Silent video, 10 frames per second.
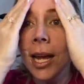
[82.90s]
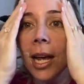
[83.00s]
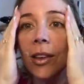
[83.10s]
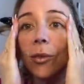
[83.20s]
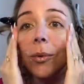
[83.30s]

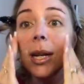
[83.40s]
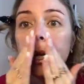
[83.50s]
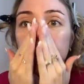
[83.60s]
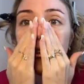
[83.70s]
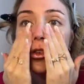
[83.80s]
It's really
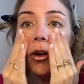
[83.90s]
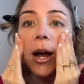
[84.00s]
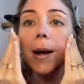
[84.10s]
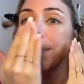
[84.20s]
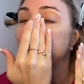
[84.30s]
good to try
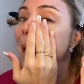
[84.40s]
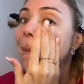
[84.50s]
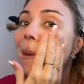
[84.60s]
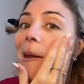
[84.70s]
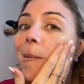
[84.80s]
and pick up
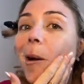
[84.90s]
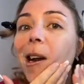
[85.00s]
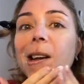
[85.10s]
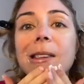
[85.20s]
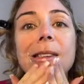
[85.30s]
these
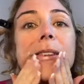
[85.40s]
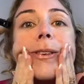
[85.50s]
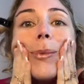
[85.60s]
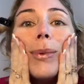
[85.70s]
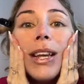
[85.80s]
products.
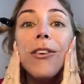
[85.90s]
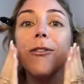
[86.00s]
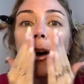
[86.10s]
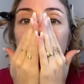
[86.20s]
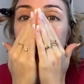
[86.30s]
Normally you'll
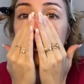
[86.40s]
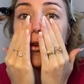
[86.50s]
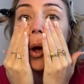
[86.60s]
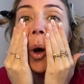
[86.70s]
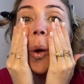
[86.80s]
find
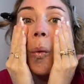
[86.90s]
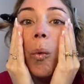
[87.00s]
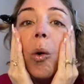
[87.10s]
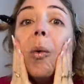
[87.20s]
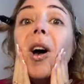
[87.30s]

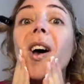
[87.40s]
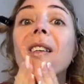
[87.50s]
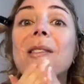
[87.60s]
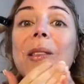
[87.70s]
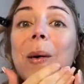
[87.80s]

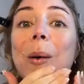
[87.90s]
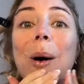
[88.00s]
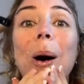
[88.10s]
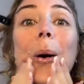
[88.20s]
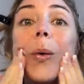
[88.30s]
Woolworths or
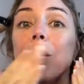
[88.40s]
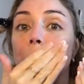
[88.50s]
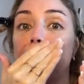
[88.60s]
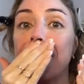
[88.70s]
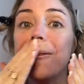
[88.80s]
Coles,
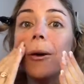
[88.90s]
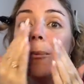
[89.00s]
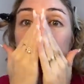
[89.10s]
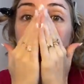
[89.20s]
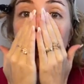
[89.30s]
one of them,
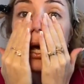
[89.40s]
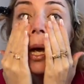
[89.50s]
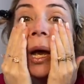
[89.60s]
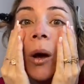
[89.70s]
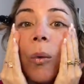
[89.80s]

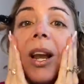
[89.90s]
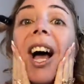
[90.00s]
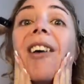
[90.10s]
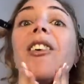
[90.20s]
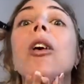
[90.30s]
will
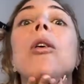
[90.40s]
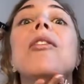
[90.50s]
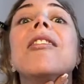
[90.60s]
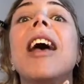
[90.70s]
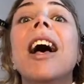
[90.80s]
have it on
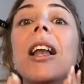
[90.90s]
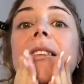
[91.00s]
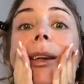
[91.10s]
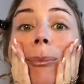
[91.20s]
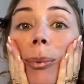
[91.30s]
sale at
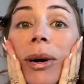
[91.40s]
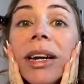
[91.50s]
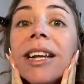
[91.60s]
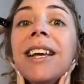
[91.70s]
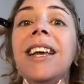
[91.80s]
some point.
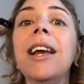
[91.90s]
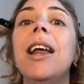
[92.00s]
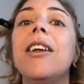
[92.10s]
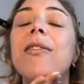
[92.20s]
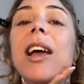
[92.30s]
And
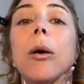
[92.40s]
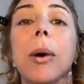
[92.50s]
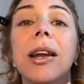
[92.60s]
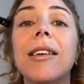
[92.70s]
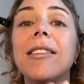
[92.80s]
if the
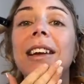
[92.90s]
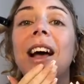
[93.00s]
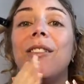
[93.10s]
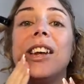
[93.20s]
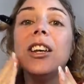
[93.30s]
one doesn't
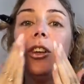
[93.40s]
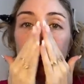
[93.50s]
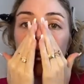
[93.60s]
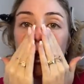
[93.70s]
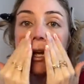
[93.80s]
have it,
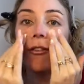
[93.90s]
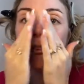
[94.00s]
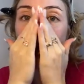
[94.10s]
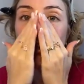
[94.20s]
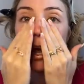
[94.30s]
usually you'll
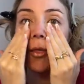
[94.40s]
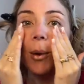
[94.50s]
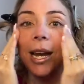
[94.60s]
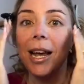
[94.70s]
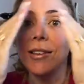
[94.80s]
find the other one
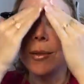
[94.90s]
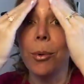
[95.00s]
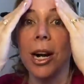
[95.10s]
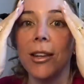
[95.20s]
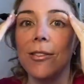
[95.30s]
has the
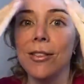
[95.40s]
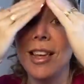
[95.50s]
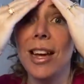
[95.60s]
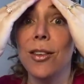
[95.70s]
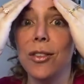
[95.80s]
products on
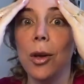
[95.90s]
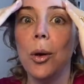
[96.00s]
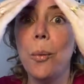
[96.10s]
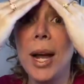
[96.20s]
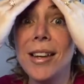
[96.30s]
sale. So
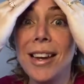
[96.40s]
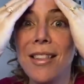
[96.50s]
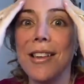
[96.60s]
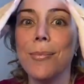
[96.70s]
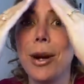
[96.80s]
wait to get
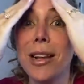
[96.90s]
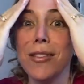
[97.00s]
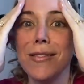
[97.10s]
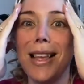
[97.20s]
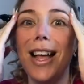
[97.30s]
these products on
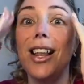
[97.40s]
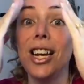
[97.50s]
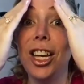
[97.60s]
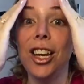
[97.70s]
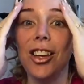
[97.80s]
sale and
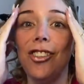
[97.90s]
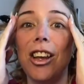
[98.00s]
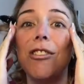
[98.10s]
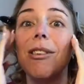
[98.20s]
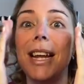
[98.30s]
you can
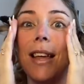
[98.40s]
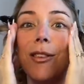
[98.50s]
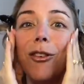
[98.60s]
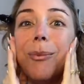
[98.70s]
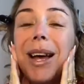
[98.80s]
generally get them
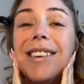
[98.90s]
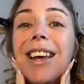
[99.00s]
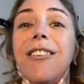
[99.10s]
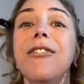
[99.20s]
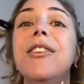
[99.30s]
for about
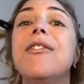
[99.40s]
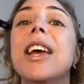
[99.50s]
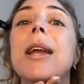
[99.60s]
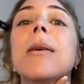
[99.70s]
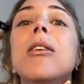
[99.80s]
$10,
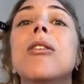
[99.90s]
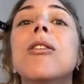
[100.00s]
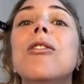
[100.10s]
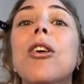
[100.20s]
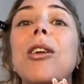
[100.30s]
$15.
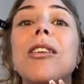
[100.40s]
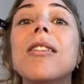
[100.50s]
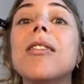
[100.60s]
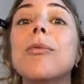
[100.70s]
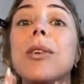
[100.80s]
It's
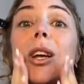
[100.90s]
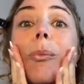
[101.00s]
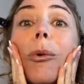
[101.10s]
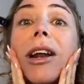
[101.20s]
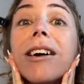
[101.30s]
really good
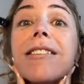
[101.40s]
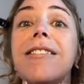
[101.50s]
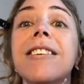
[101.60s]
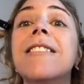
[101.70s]
products.